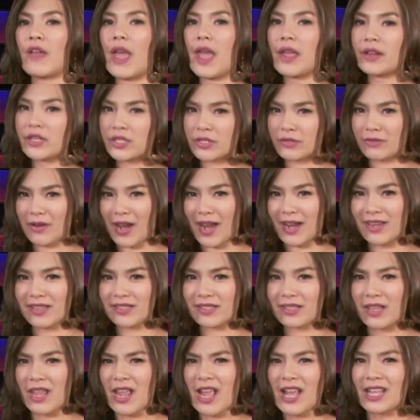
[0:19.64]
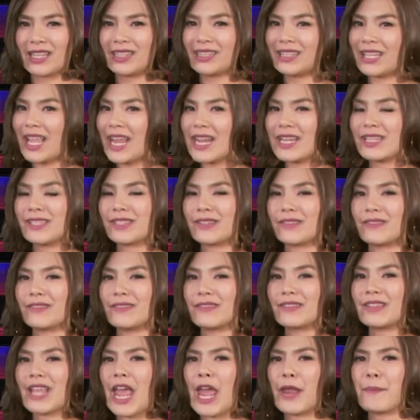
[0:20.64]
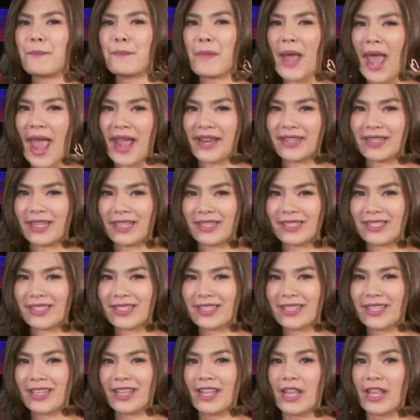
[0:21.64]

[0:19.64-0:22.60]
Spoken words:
x-rays, lasers, and magnets.